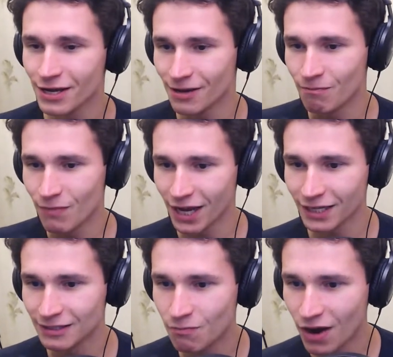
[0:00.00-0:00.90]

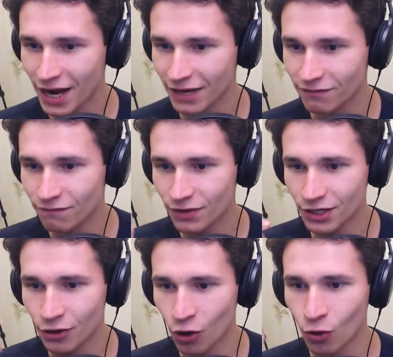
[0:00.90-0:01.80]
made by
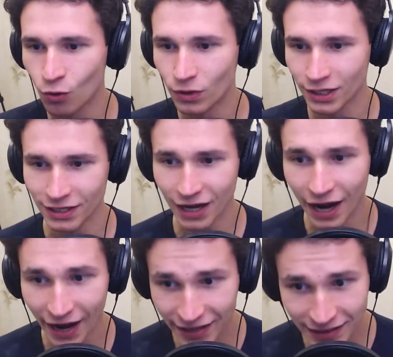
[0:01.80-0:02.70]

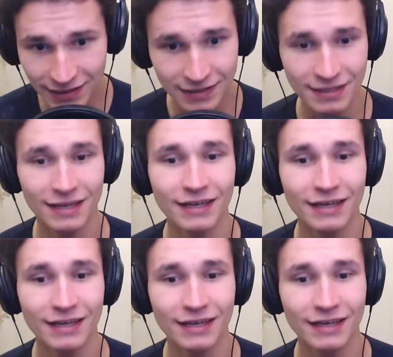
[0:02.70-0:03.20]
Vox.